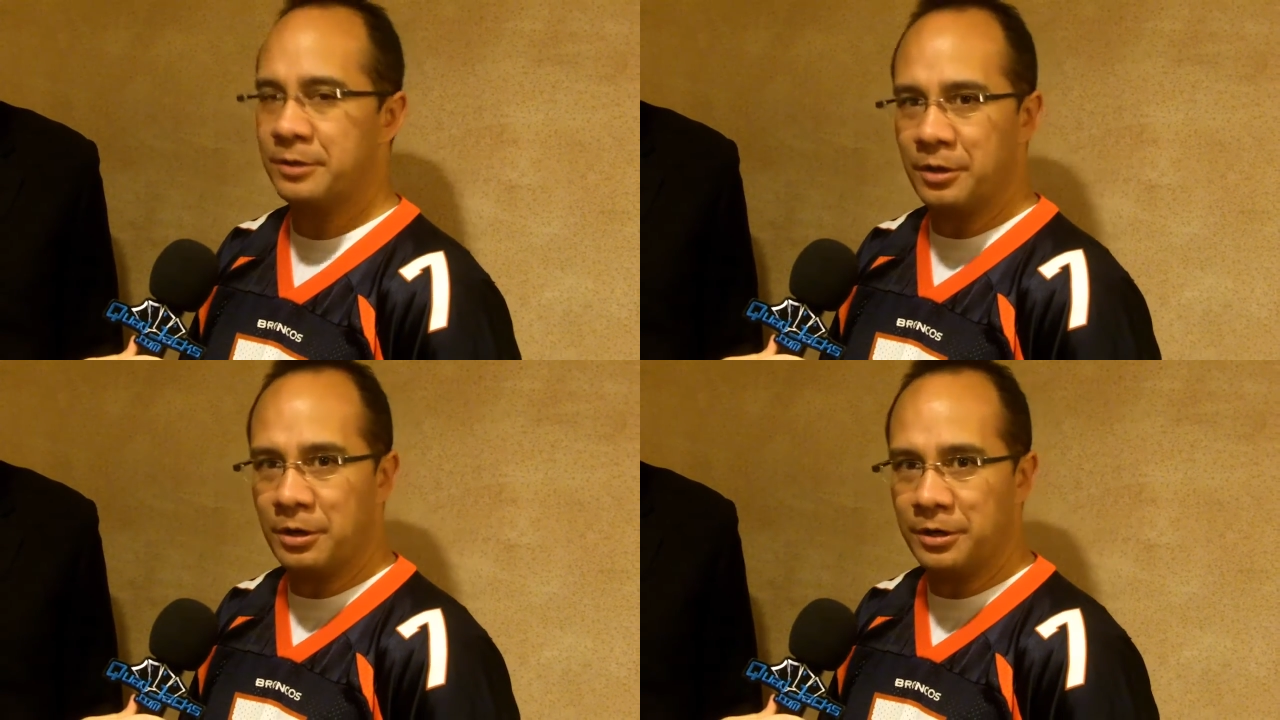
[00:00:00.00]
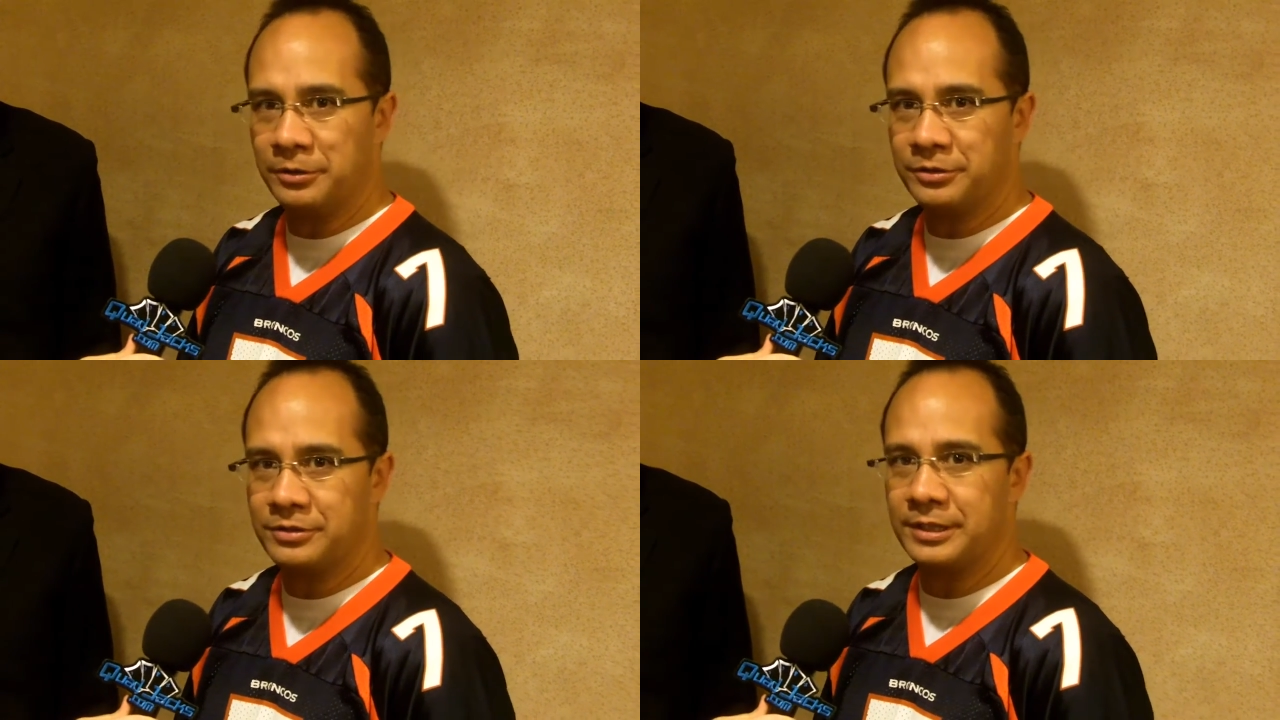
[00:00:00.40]
the
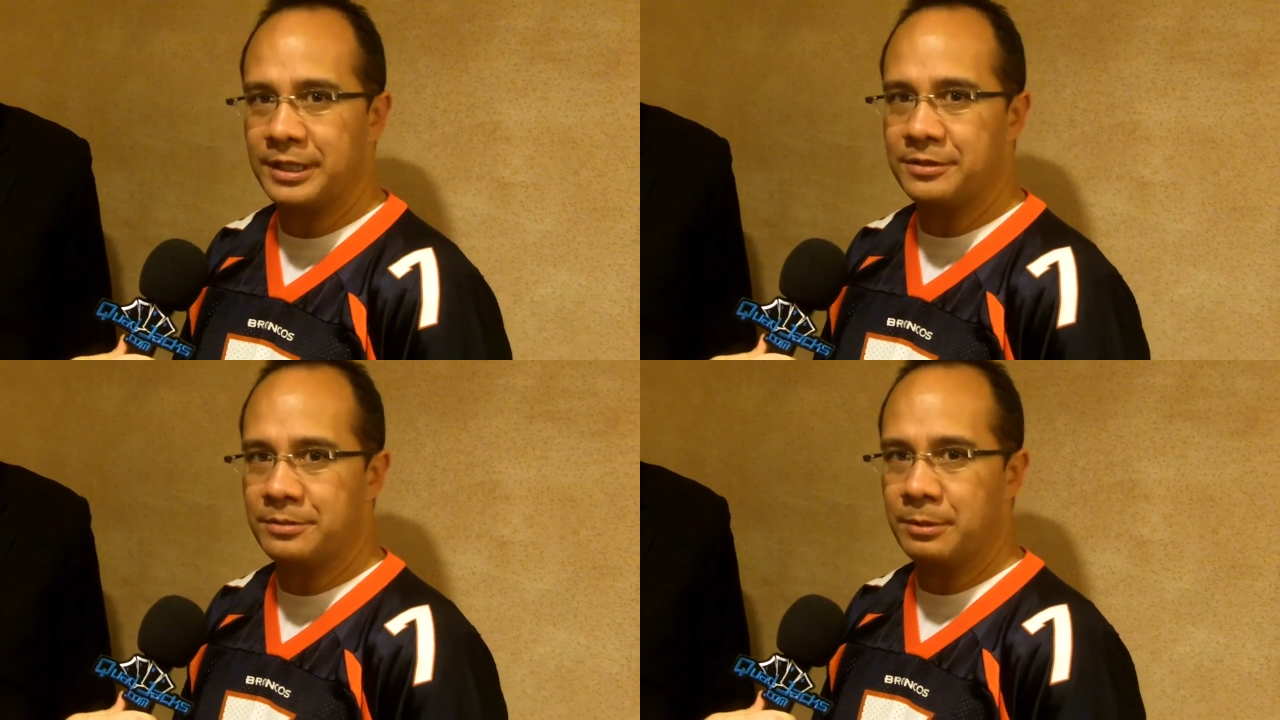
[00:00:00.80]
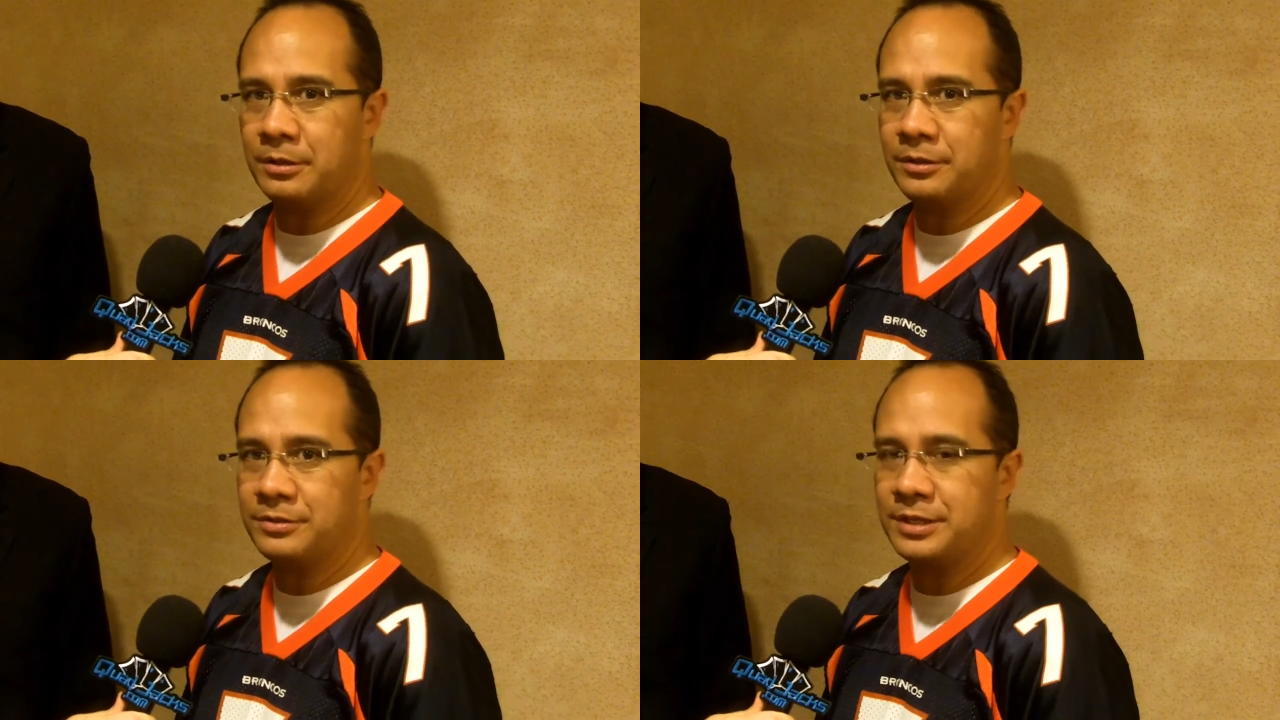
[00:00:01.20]
Cardinals uh, against the
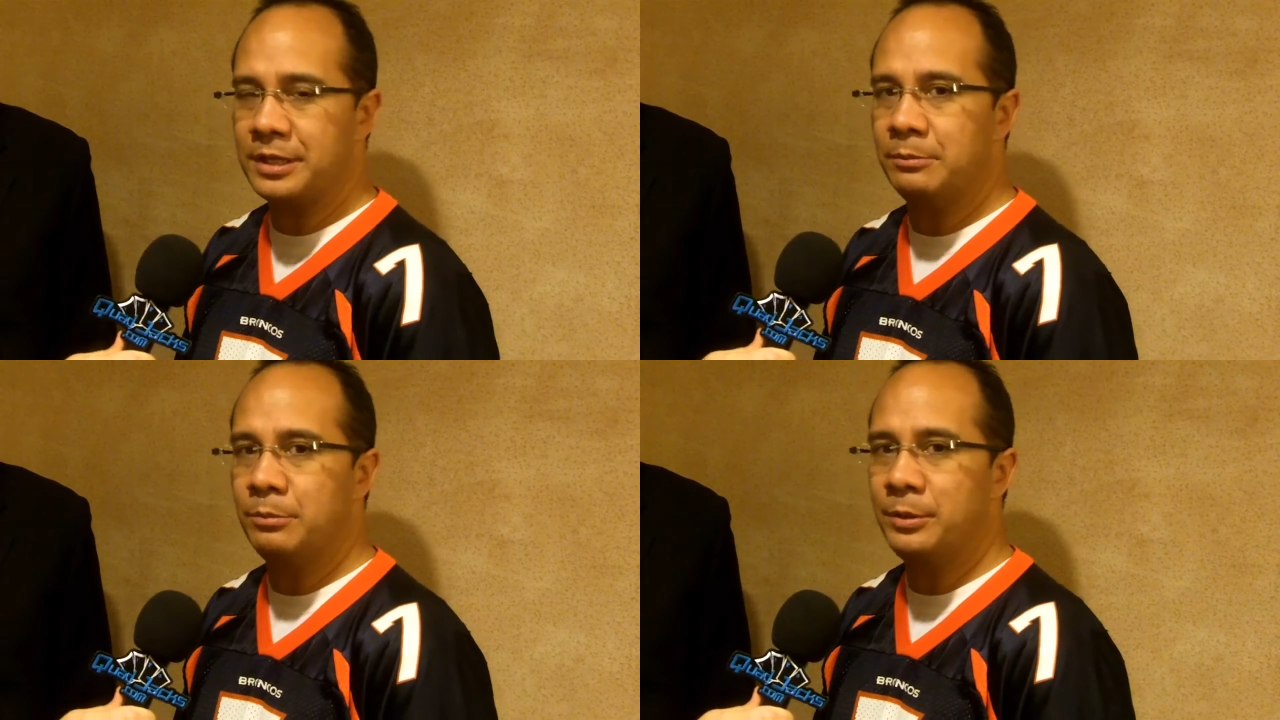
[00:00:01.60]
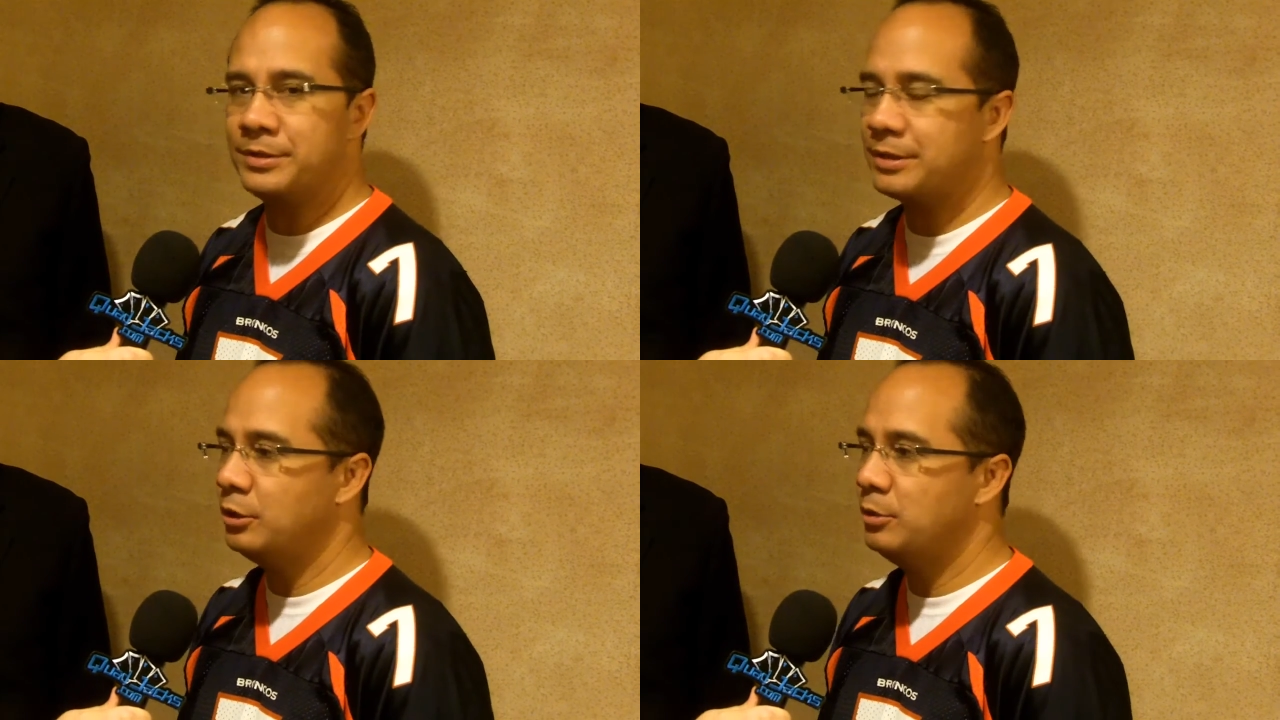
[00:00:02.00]
Broncos, taking the
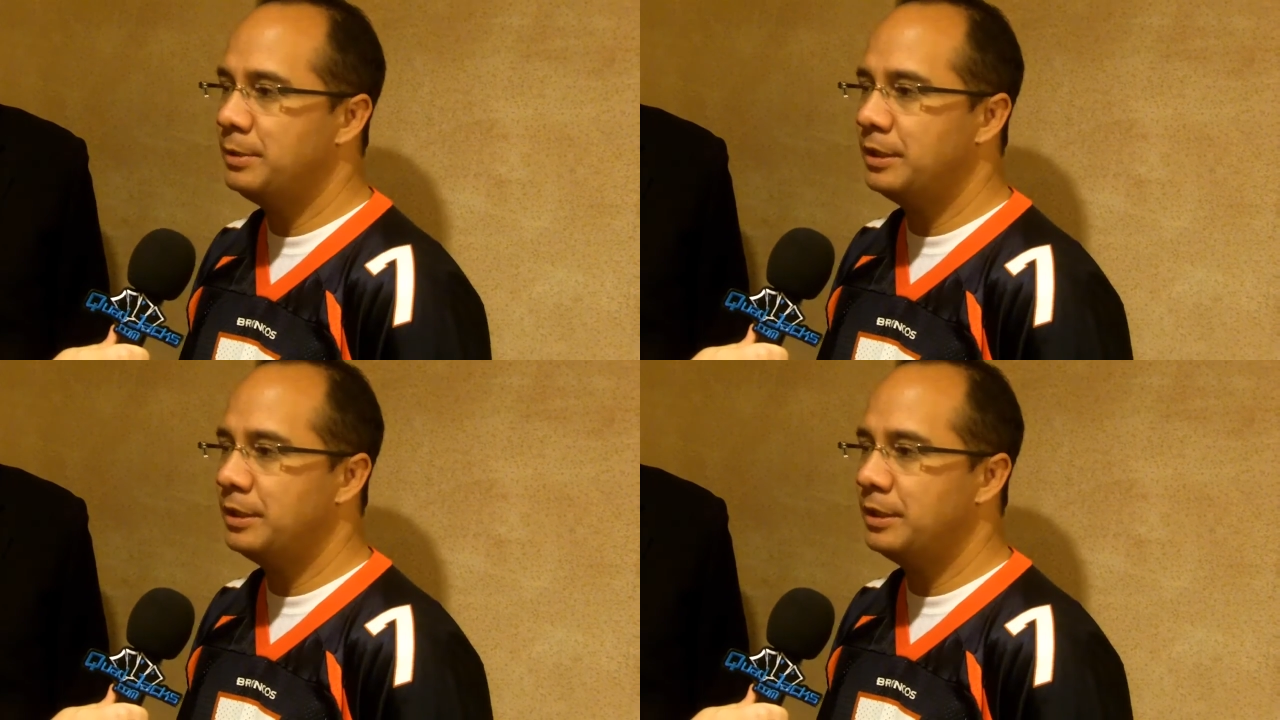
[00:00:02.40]
points at home,